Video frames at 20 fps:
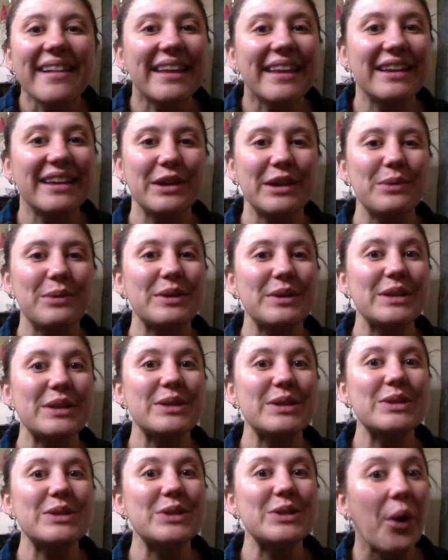like there was
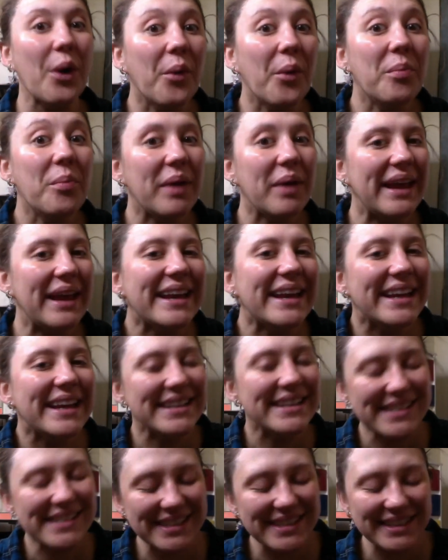soap in
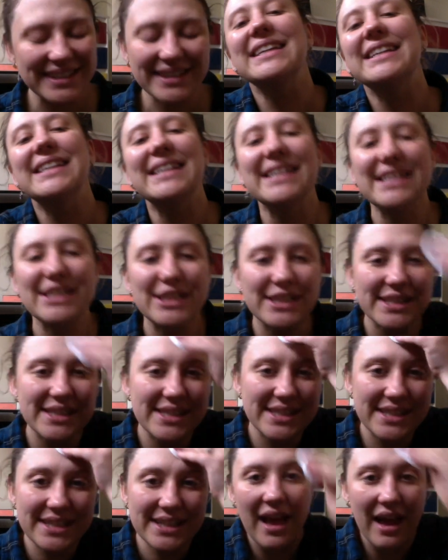it. It
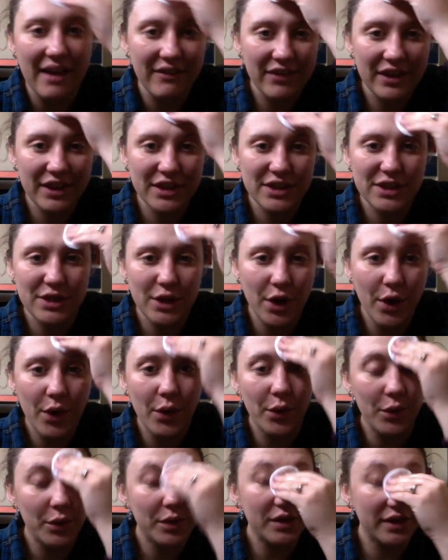just, I feel
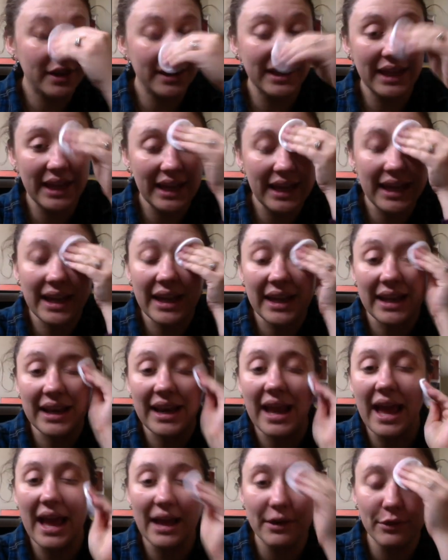so
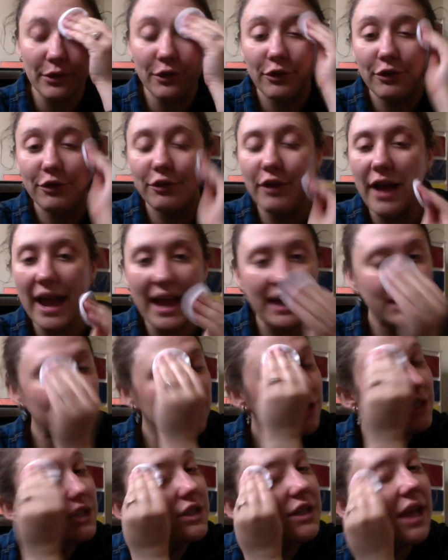clean and
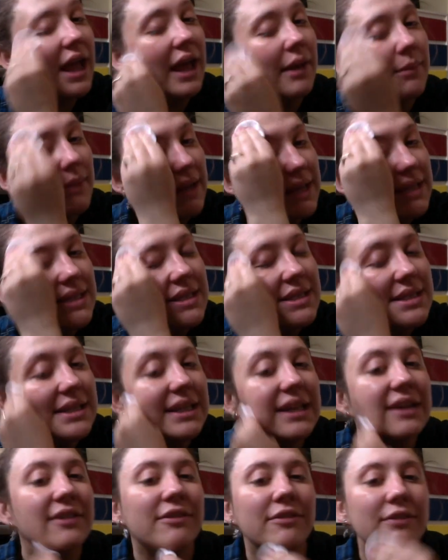refreshed, and my
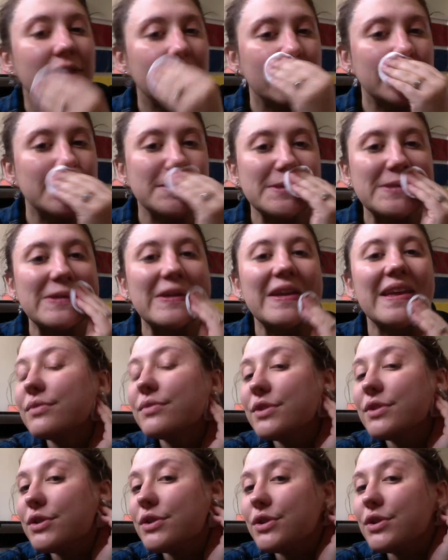skin feels
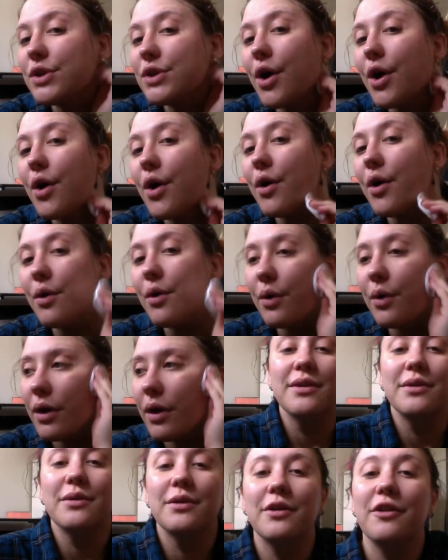so
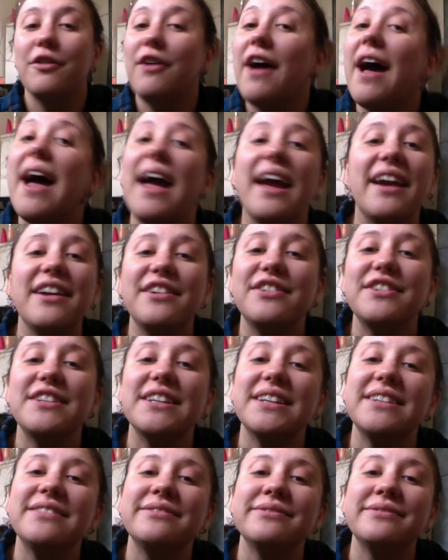
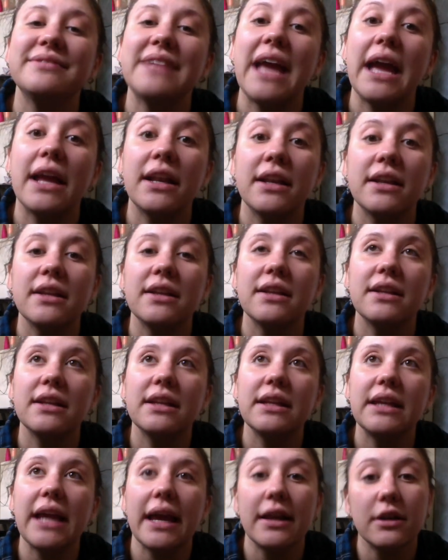revived and
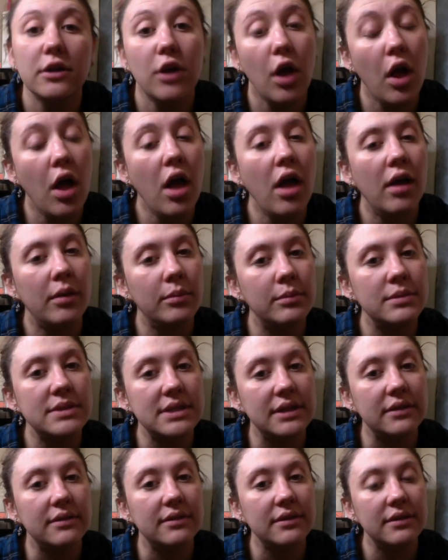yet calmed
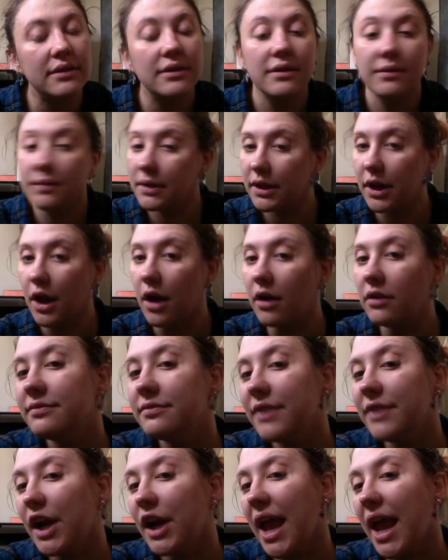and, you know,
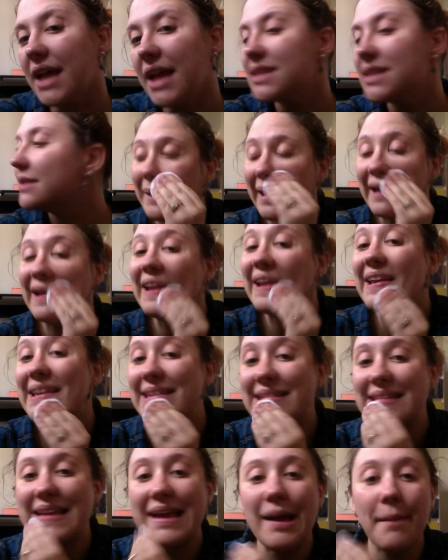very nice. It
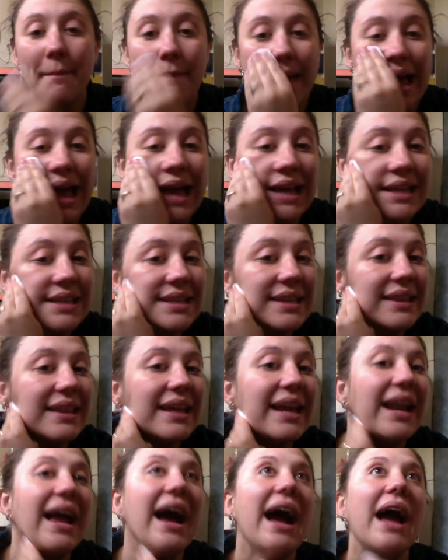is a mask
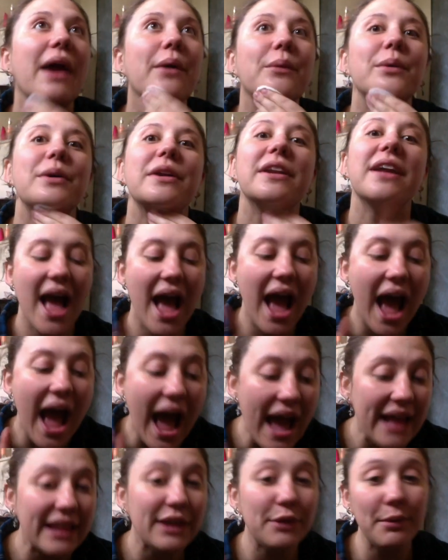that I would highly